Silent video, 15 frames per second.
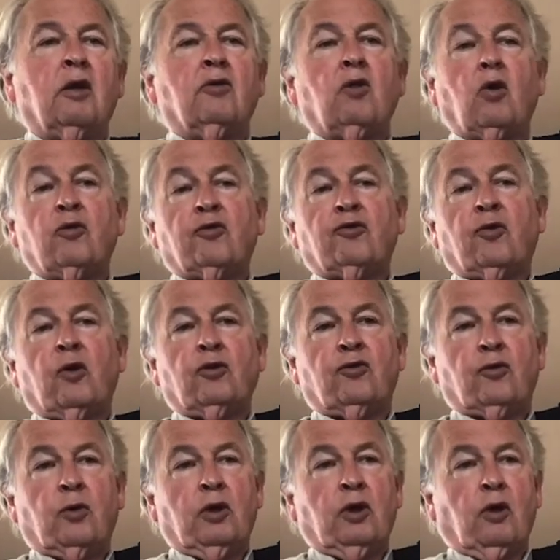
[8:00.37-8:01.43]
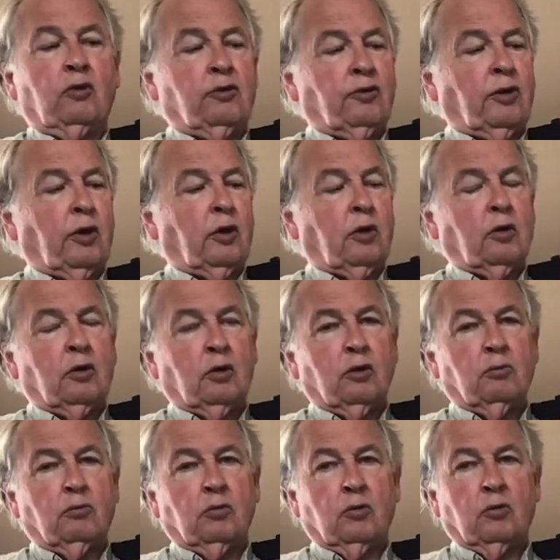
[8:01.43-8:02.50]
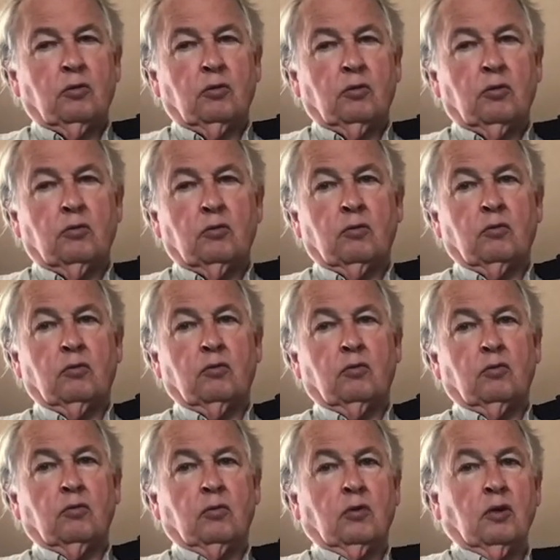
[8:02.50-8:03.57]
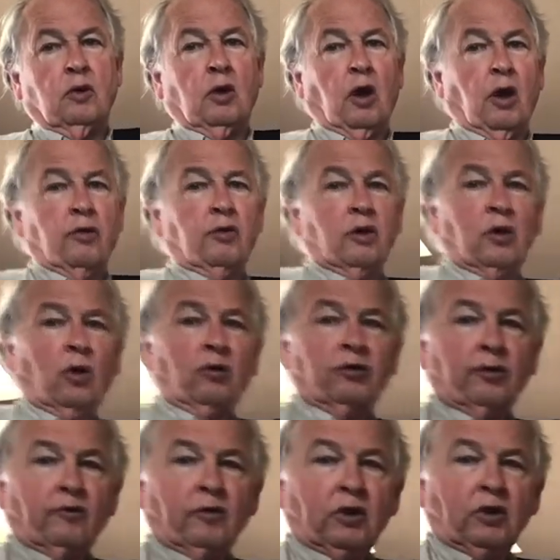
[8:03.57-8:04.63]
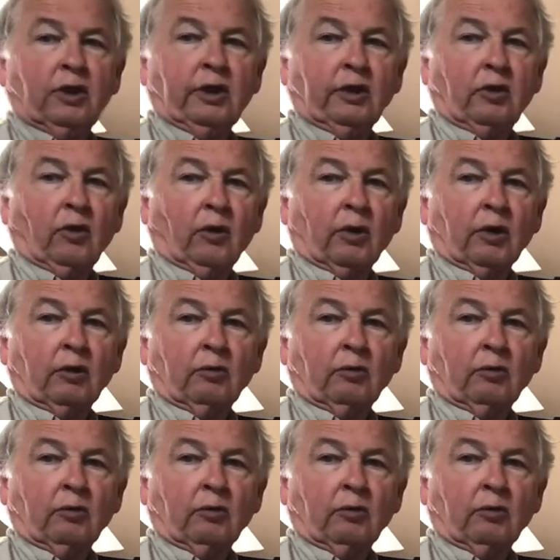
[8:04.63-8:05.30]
those first 3 notes there are the notes of a G chord.